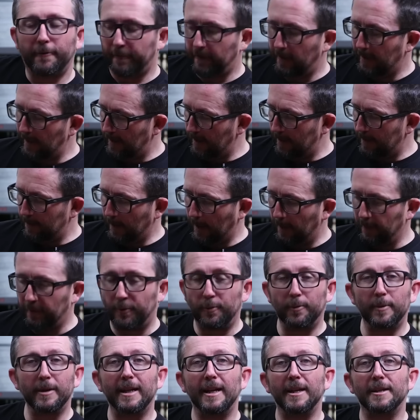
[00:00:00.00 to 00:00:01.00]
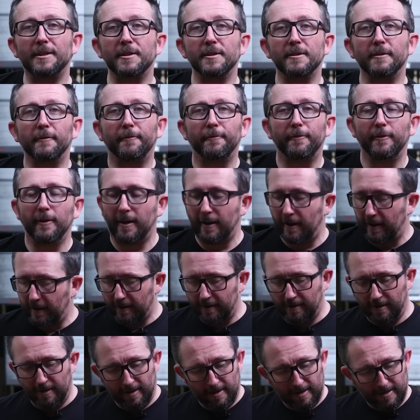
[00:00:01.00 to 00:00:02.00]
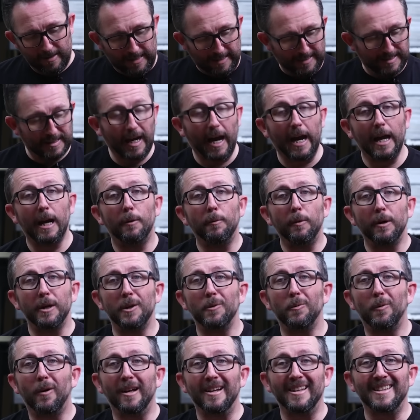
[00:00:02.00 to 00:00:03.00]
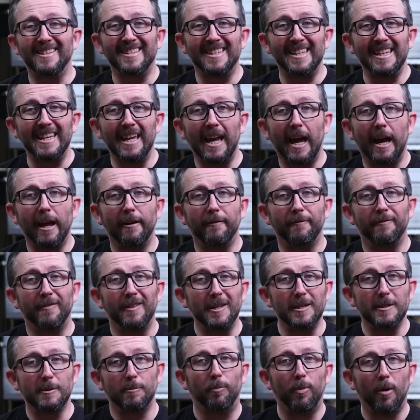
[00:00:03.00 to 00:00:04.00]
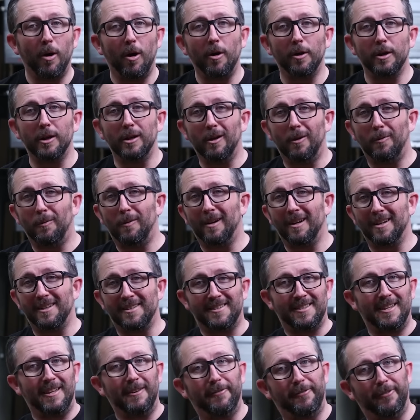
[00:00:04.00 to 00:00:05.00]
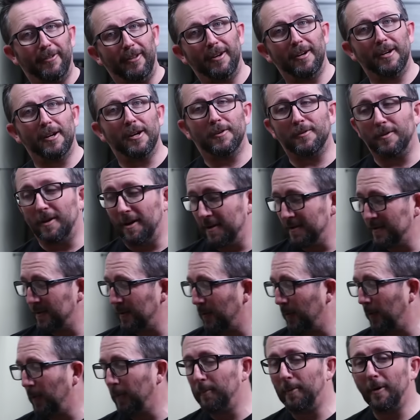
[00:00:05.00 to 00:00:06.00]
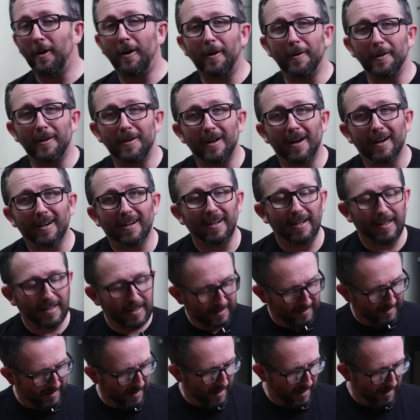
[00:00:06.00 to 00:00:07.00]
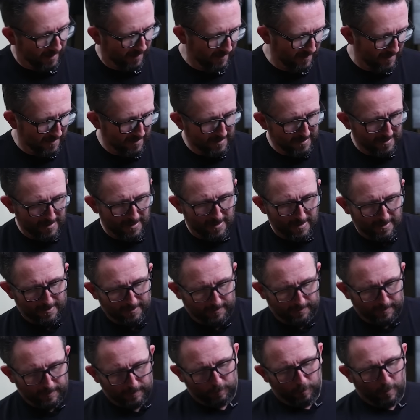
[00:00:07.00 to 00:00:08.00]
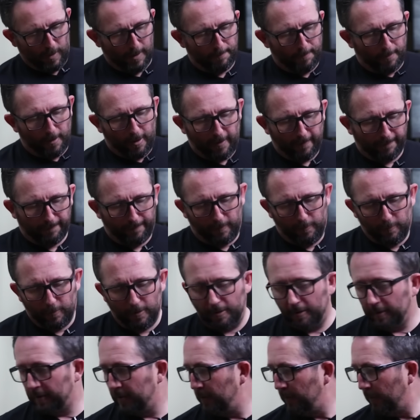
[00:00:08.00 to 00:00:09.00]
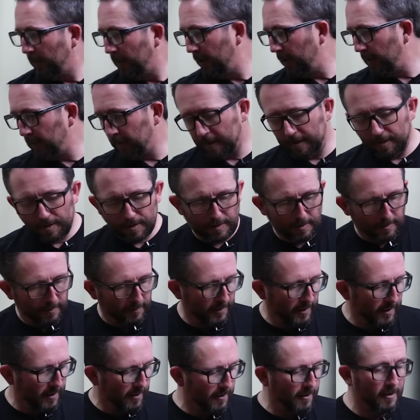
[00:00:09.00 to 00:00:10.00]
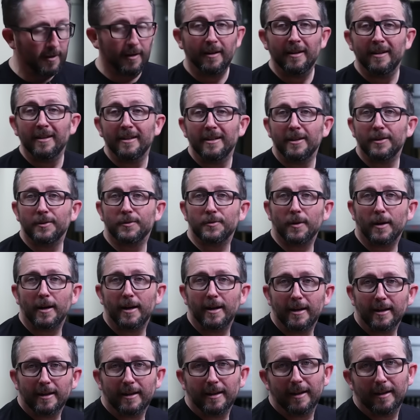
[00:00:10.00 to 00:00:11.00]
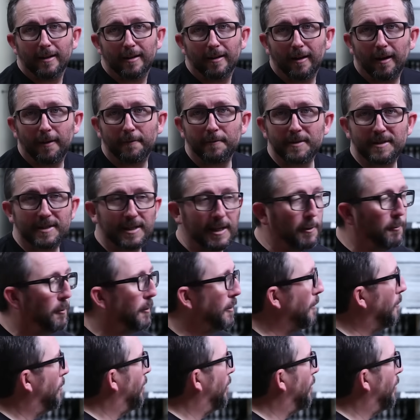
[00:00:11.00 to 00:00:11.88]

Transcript: flare, about 3 inches of flare. That's kind of what you want to see out of this ball. You don't want to see flaring across the whole ball. You're not going to get that. So let's wipe off the one or two oil rings that are there and try it again. Obviously, with